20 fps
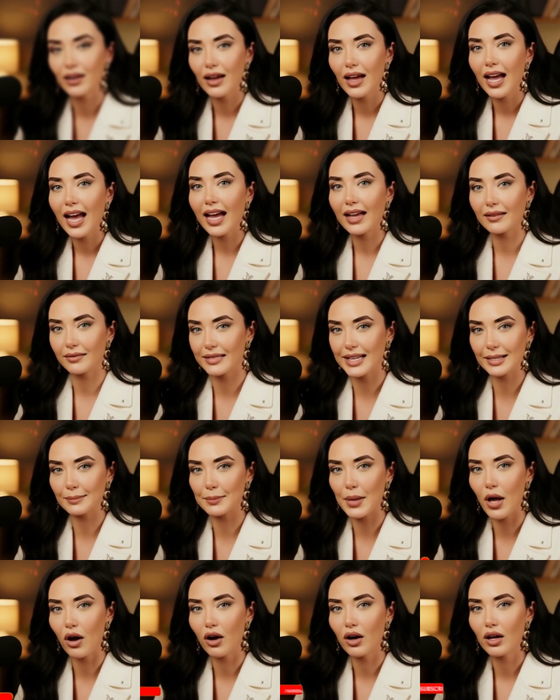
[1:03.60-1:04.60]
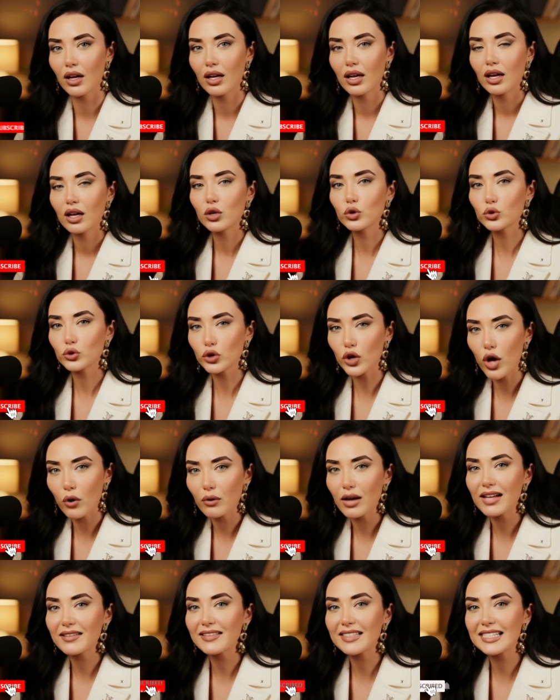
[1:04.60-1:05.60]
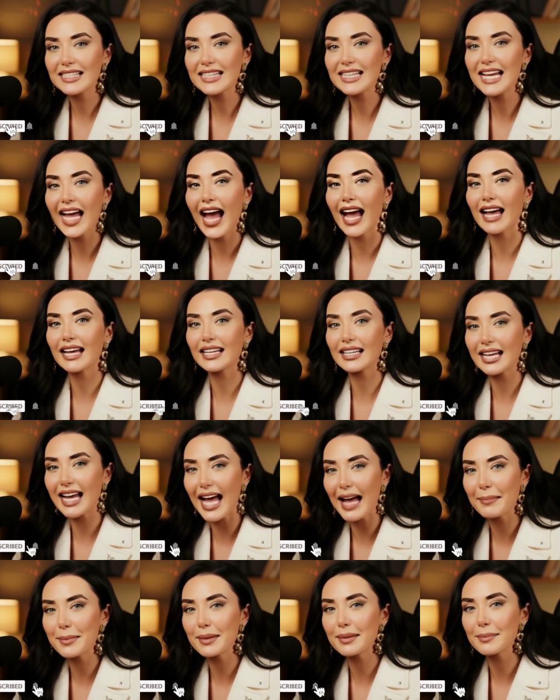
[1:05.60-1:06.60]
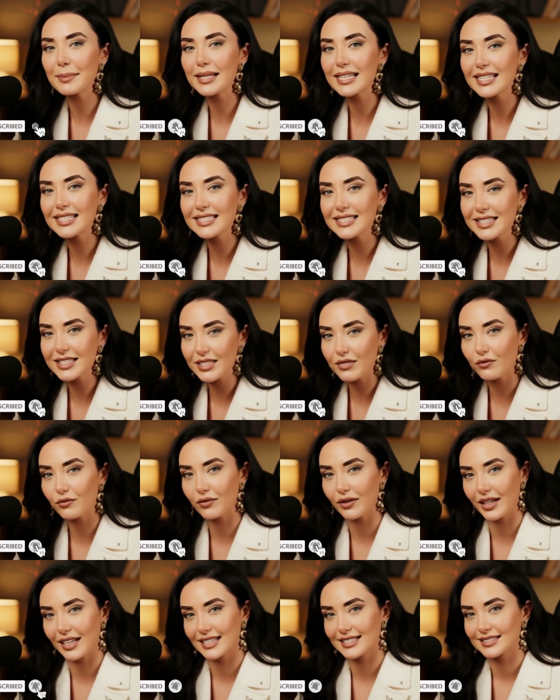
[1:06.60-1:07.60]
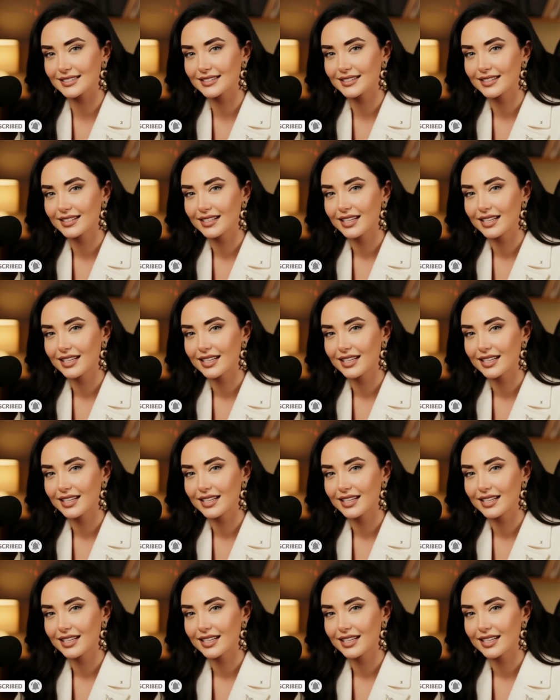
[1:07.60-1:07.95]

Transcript: And the best part? You don't even need a gaming PC for this.